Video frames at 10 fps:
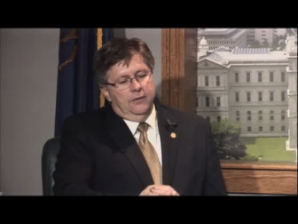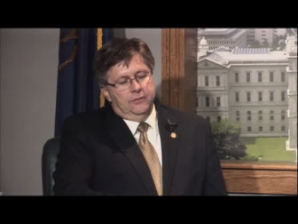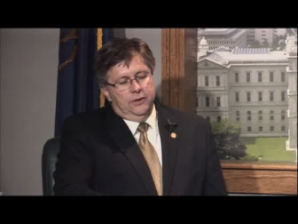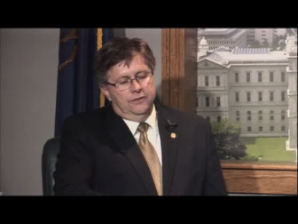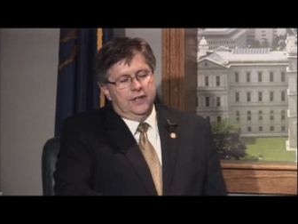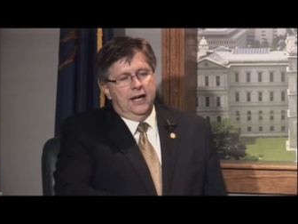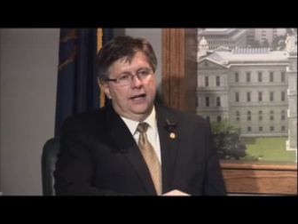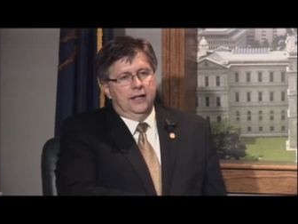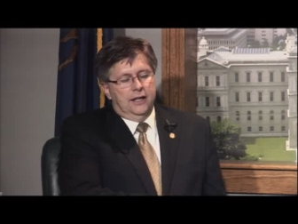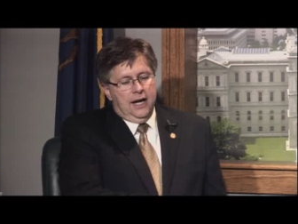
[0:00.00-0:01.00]
you've
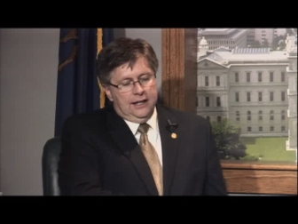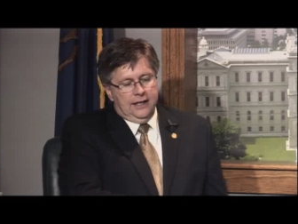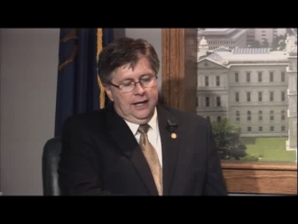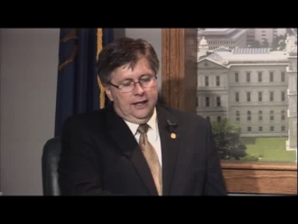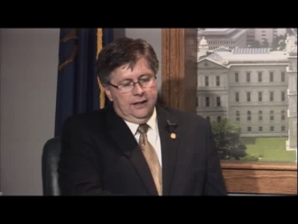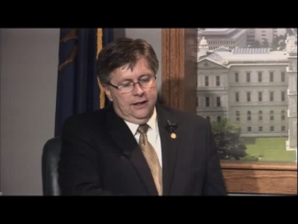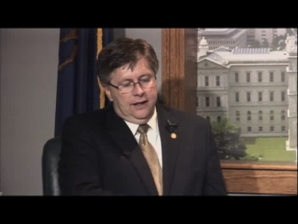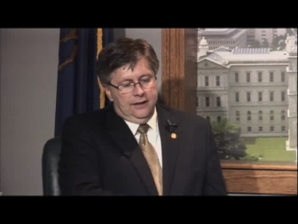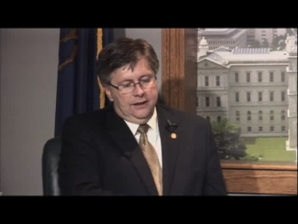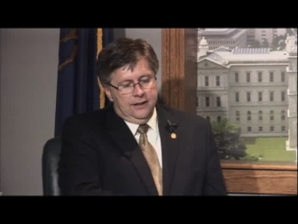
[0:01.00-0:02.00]
taken it on again, and
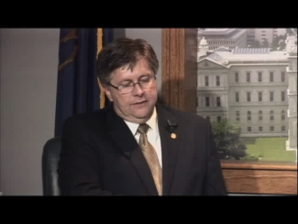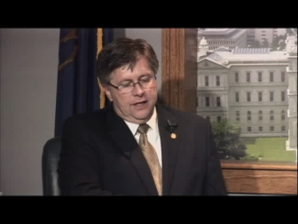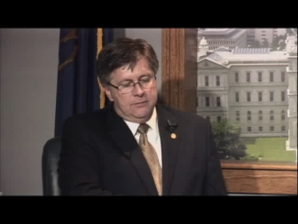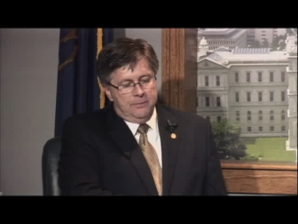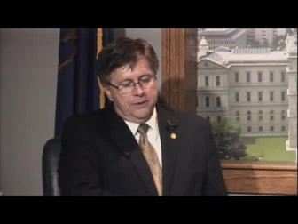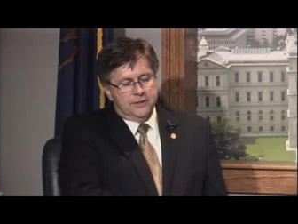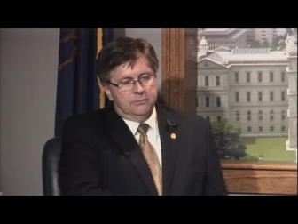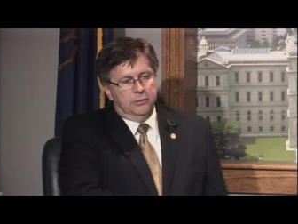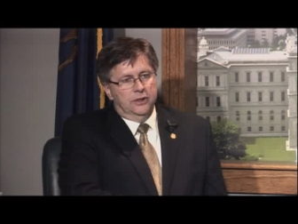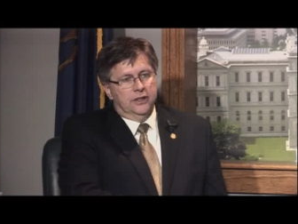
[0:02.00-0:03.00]
I think you've come up with some
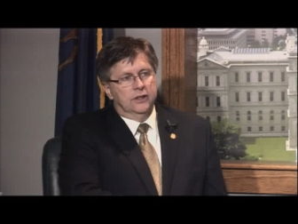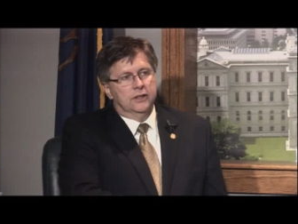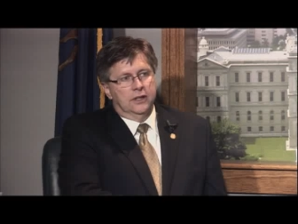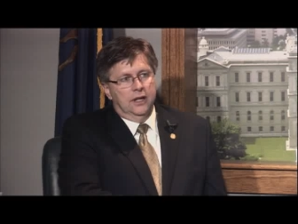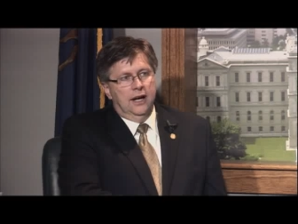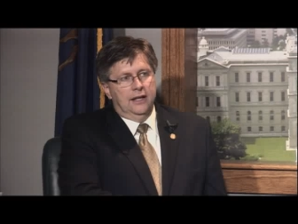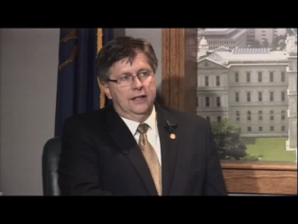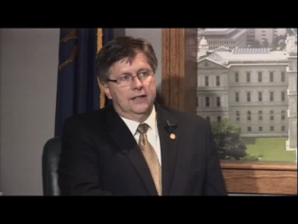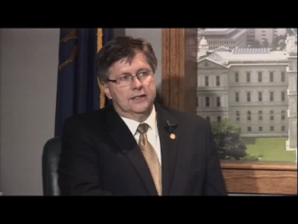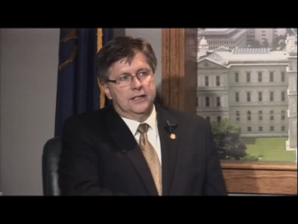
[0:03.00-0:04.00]
pretty good
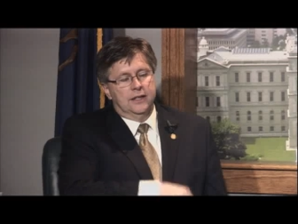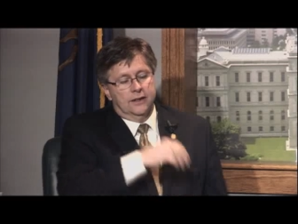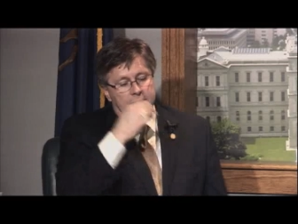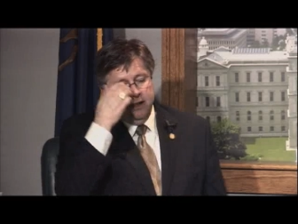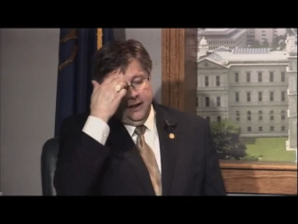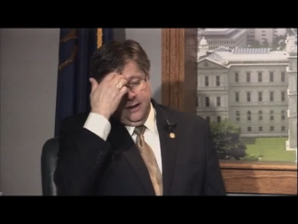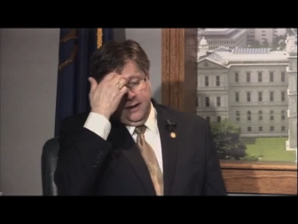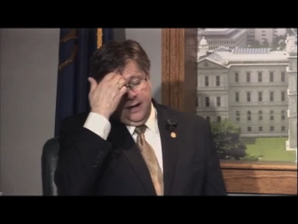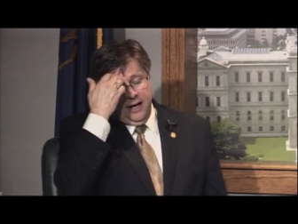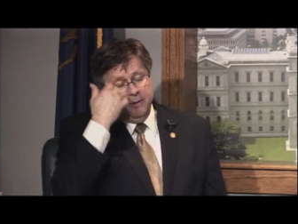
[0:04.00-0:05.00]
ideas here. And
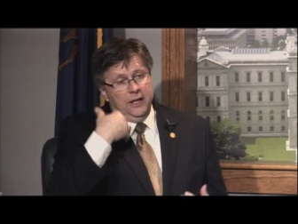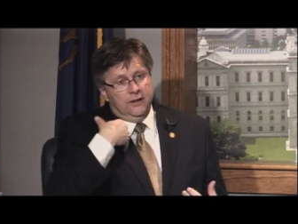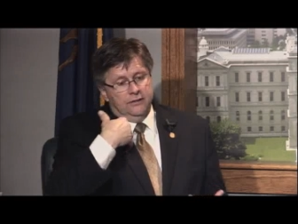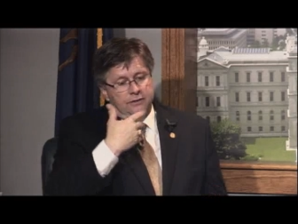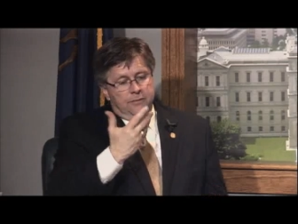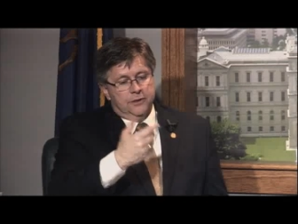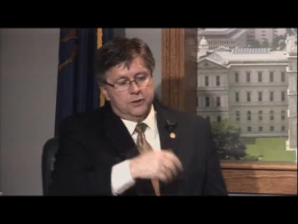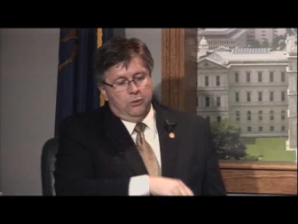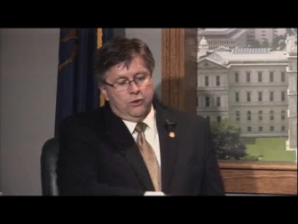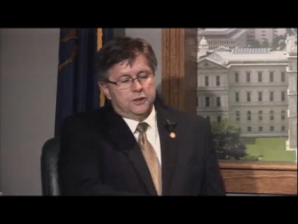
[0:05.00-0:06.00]
I'm hearing from the
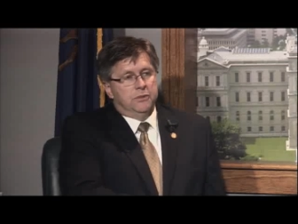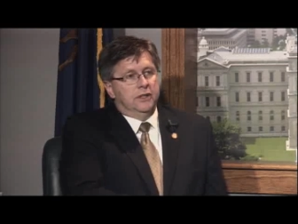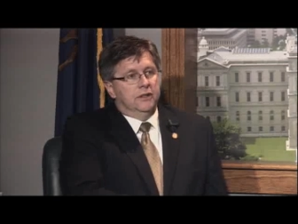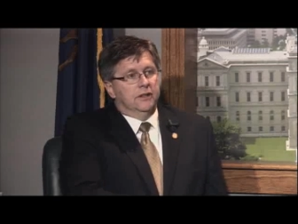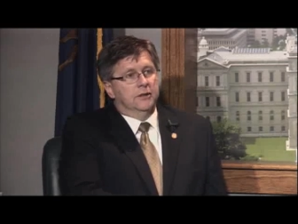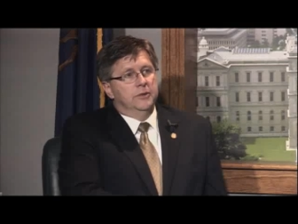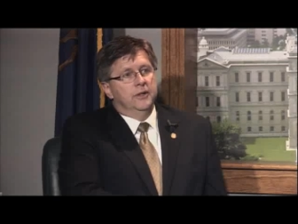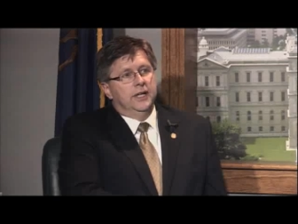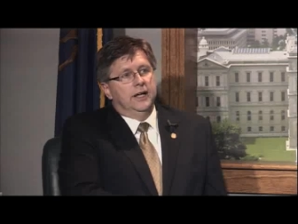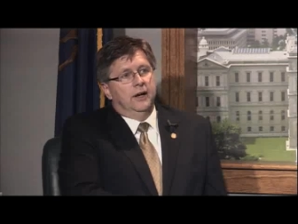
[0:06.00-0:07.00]
sportsmen and the
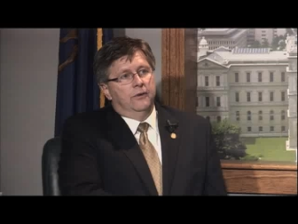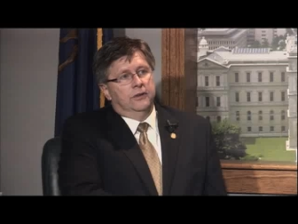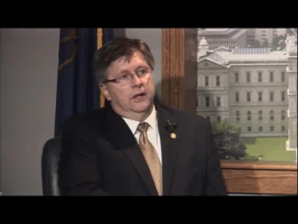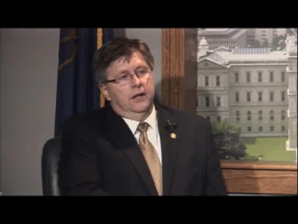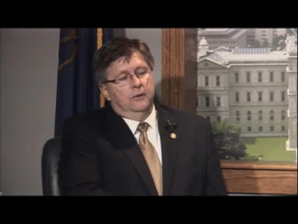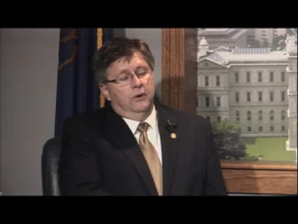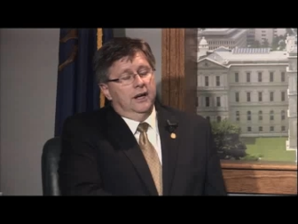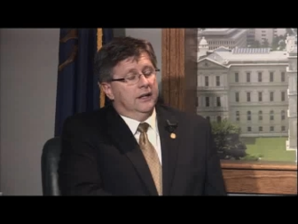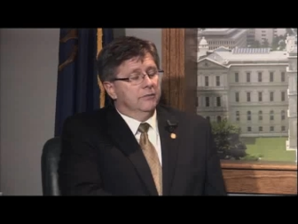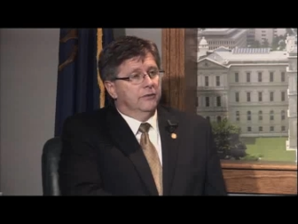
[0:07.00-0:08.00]
community out where I
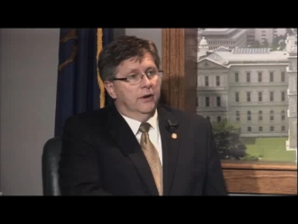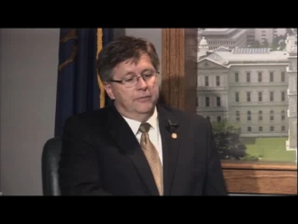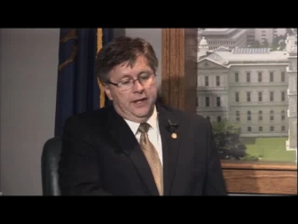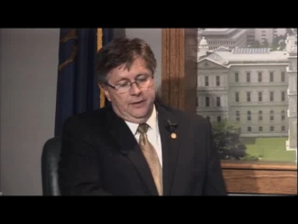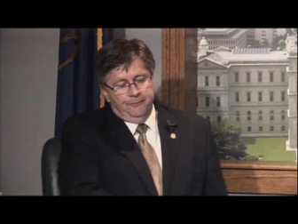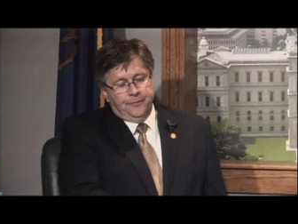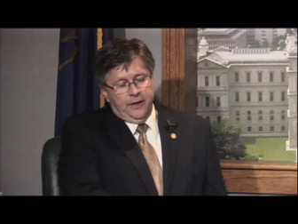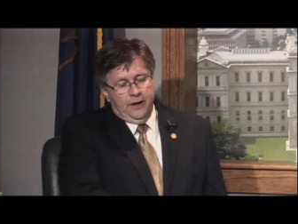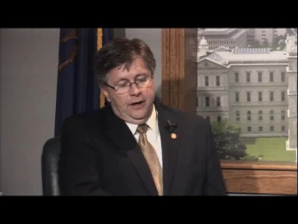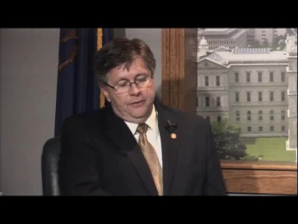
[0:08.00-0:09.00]
come from that
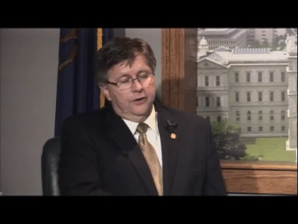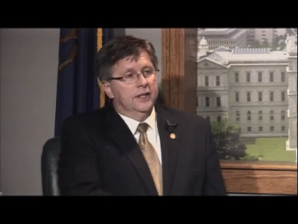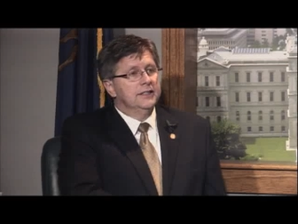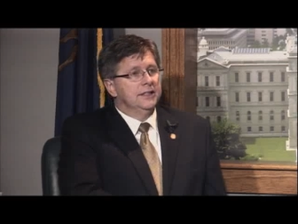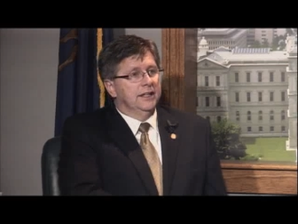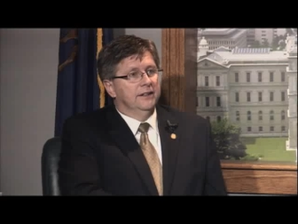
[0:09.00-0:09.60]
they're listening.